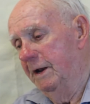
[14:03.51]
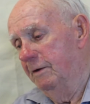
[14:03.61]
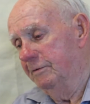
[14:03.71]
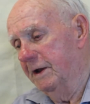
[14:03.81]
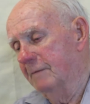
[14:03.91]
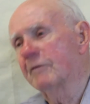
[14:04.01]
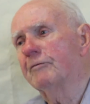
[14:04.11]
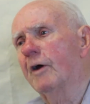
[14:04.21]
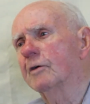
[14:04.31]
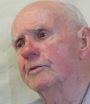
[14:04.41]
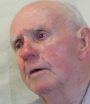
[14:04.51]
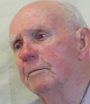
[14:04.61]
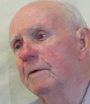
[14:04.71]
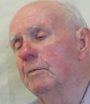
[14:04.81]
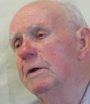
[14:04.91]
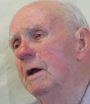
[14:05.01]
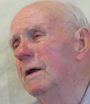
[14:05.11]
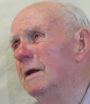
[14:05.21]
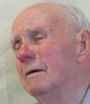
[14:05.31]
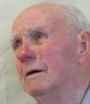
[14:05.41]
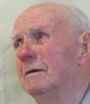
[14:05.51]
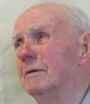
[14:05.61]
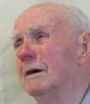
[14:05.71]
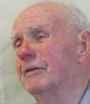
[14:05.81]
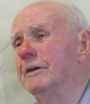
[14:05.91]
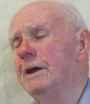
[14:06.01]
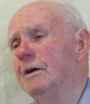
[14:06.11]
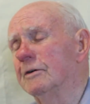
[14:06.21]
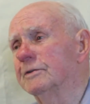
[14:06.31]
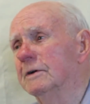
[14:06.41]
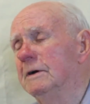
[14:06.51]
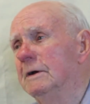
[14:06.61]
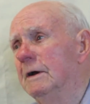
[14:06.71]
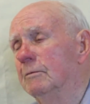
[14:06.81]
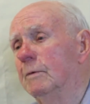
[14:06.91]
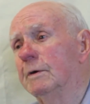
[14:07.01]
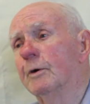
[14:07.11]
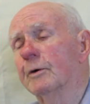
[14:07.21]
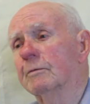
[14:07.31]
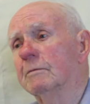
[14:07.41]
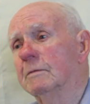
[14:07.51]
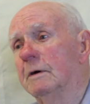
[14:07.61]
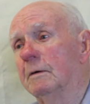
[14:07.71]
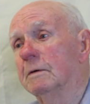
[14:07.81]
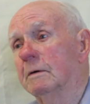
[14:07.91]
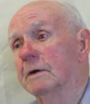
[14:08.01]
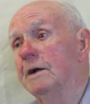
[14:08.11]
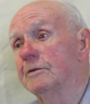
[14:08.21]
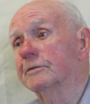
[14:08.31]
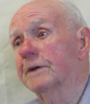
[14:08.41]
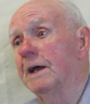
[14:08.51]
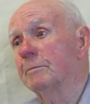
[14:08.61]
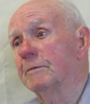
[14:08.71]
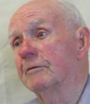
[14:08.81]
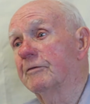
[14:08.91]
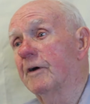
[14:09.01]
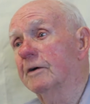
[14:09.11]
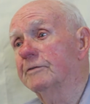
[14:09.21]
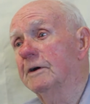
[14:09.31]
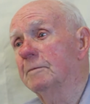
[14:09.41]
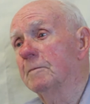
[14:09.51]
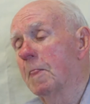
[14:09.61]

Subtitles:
used to have a frog jump. For years, we'd go to Angel's Cap, the frog jump.